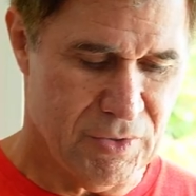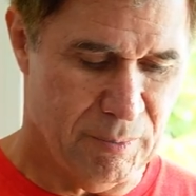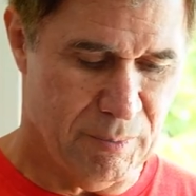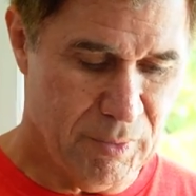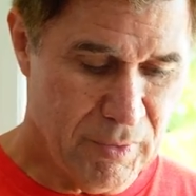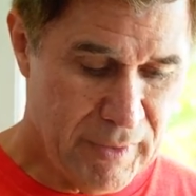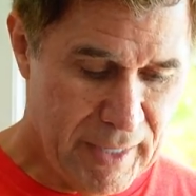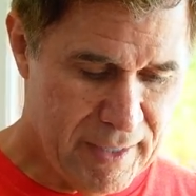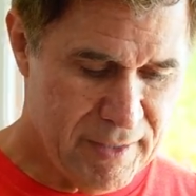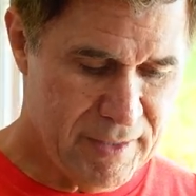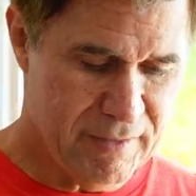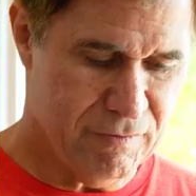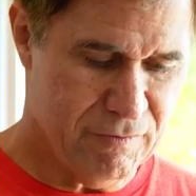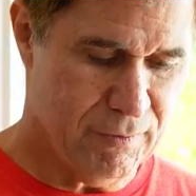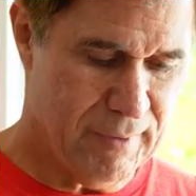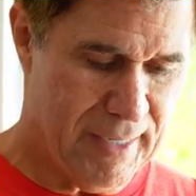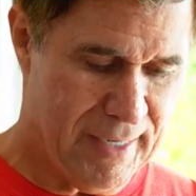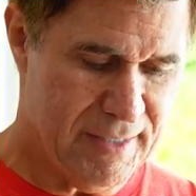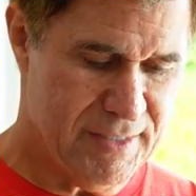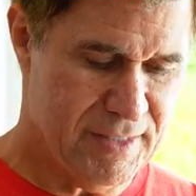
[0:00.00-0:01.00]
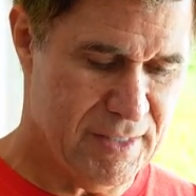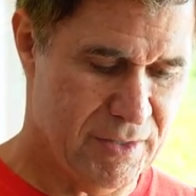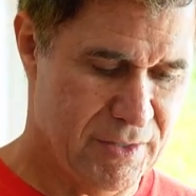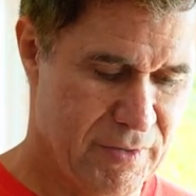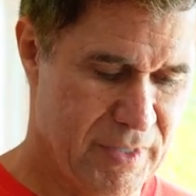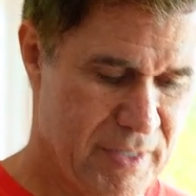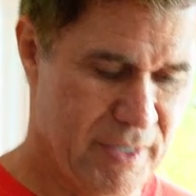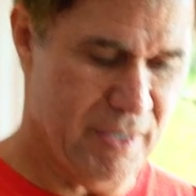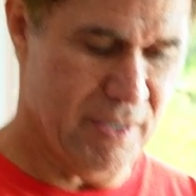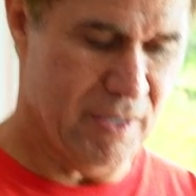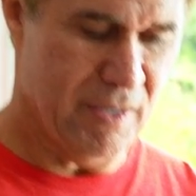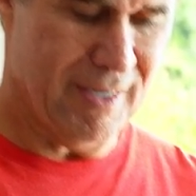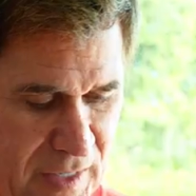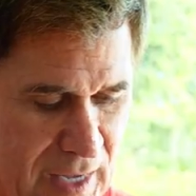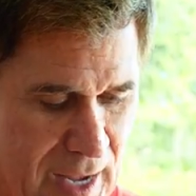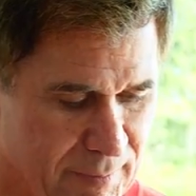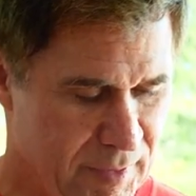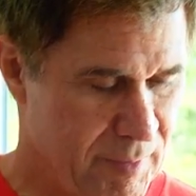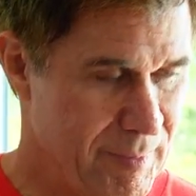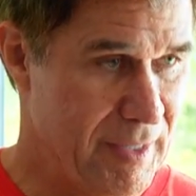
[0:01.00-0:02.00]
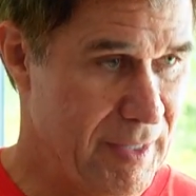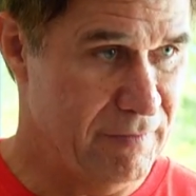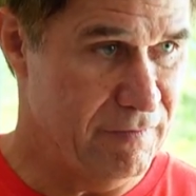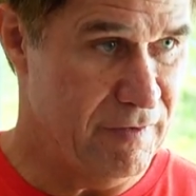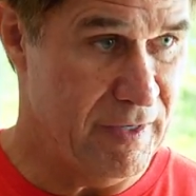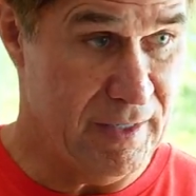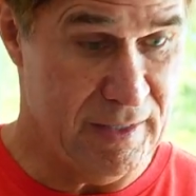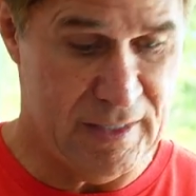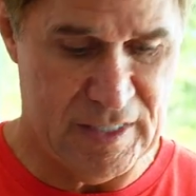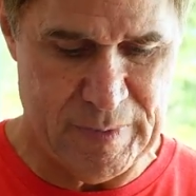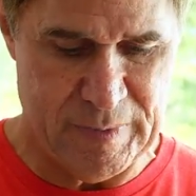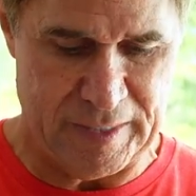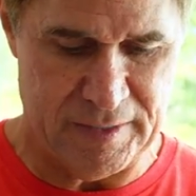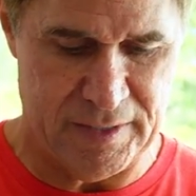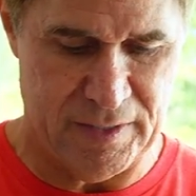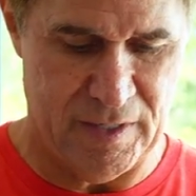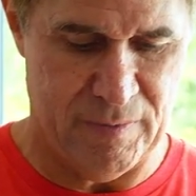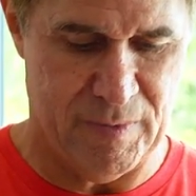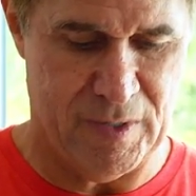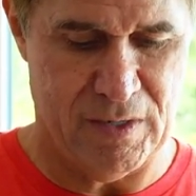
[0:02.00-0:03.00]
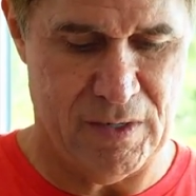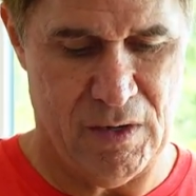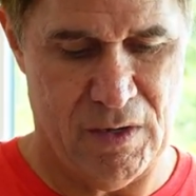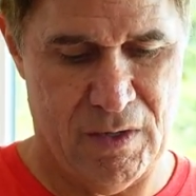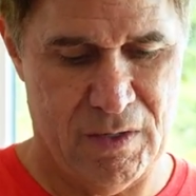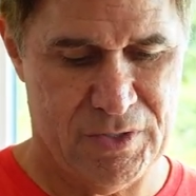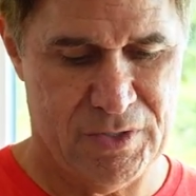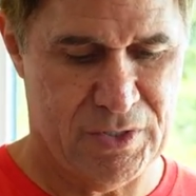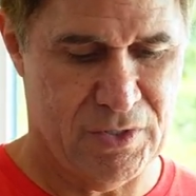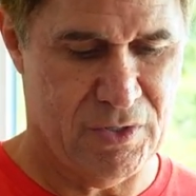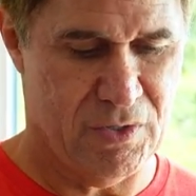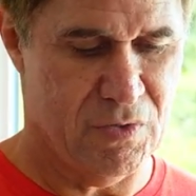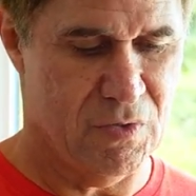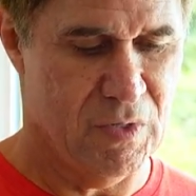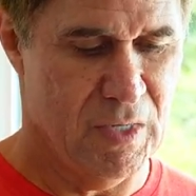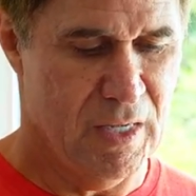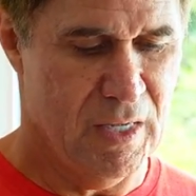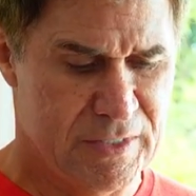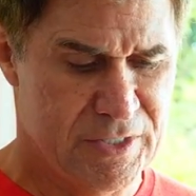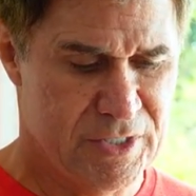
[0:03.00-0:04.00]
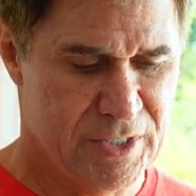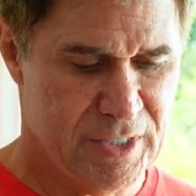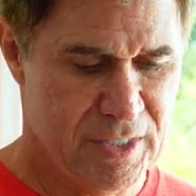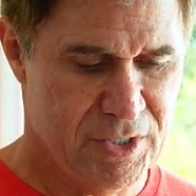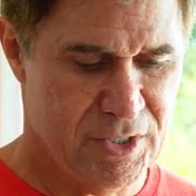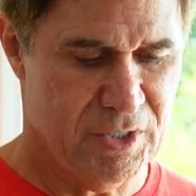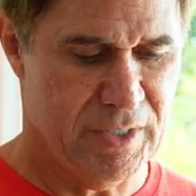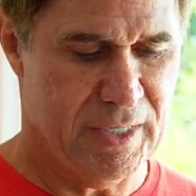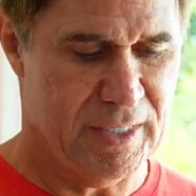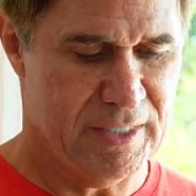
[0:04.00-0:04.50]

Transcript: the blend of reds that are in here complement feeding these bacteria, but it also essentially